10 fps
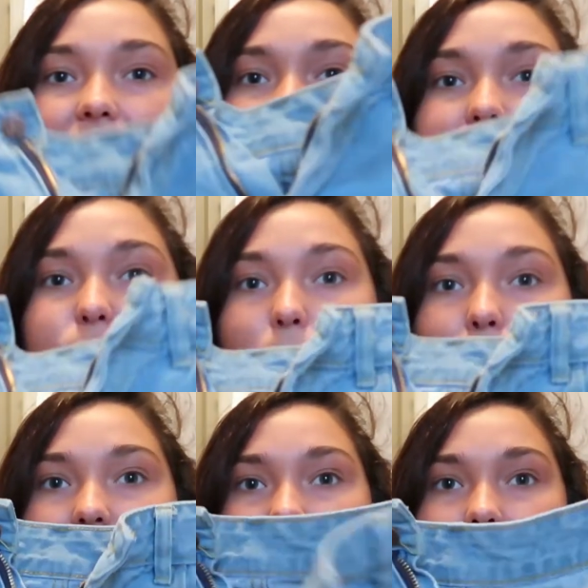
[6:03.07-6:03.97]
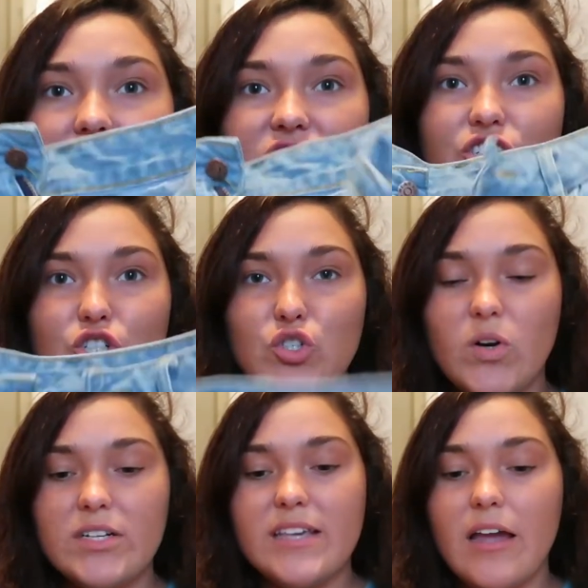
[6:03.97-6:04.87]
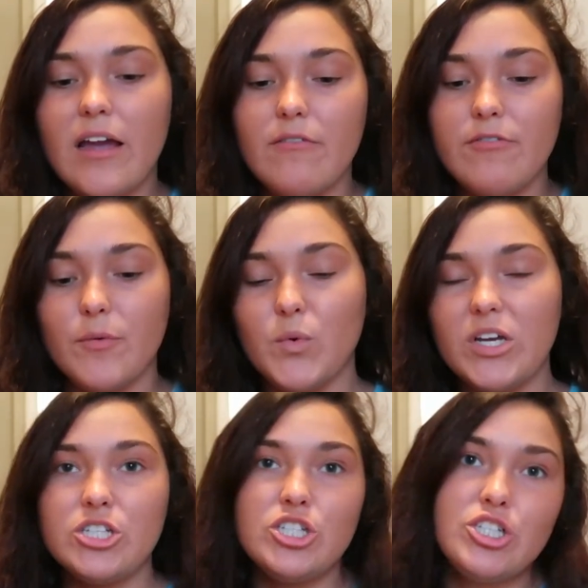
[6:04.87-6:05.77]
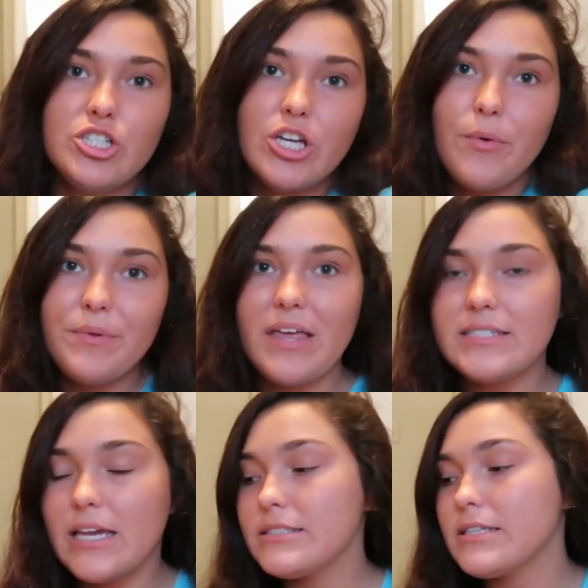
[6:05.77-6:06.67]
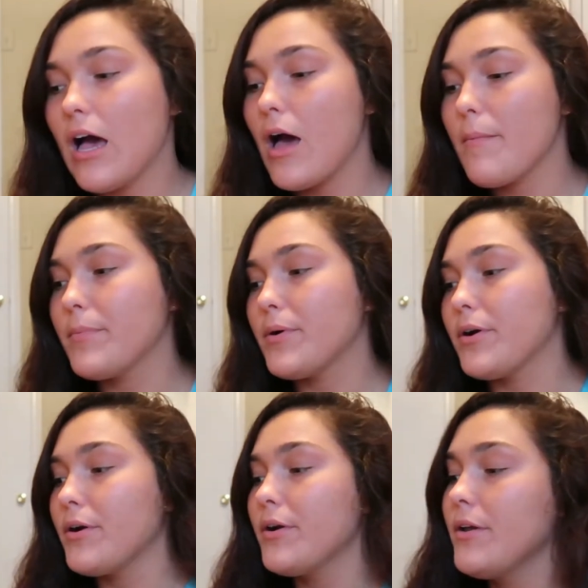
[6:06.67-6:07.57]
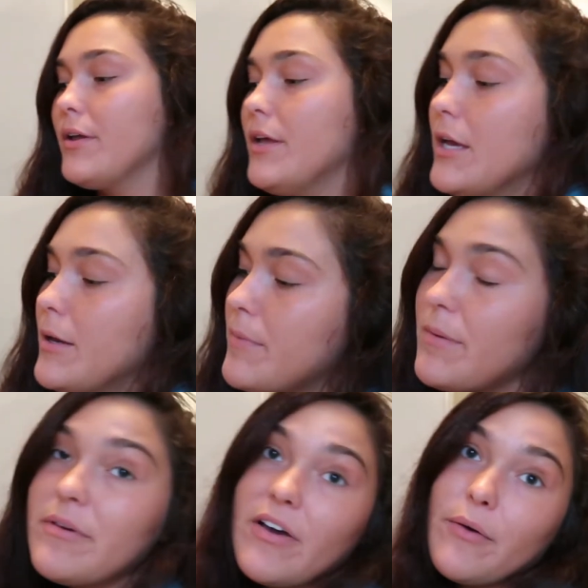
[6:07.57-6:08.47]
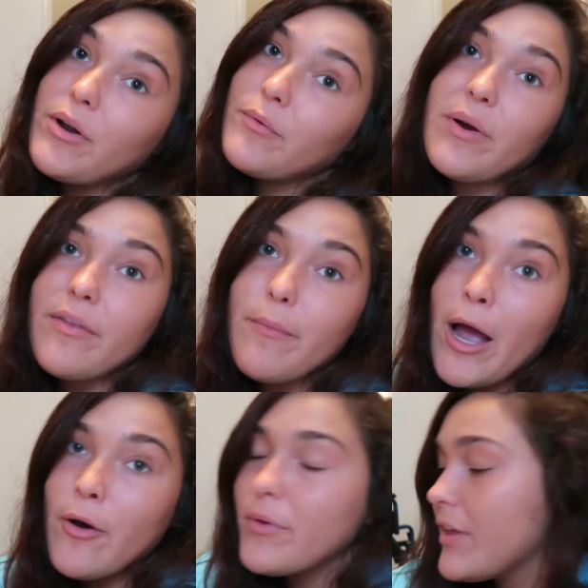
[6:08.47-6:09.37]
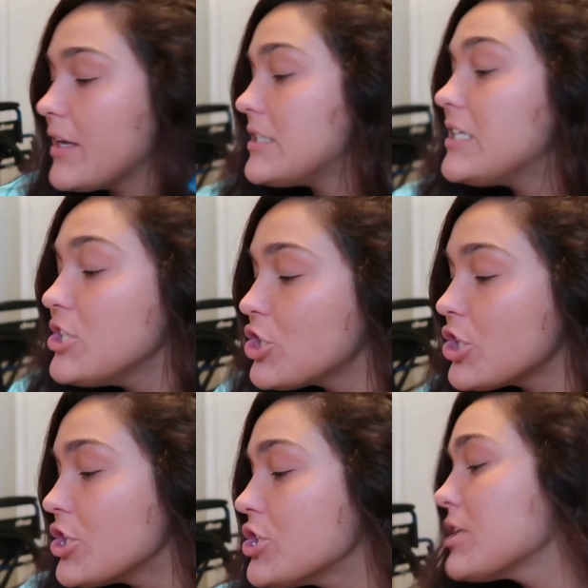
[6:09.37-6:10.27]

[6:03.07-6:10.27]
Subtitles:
have this one pair of jean shorts I got from Wish to go with that tank top, or maybe if I want to wear them out with like a t-shirt or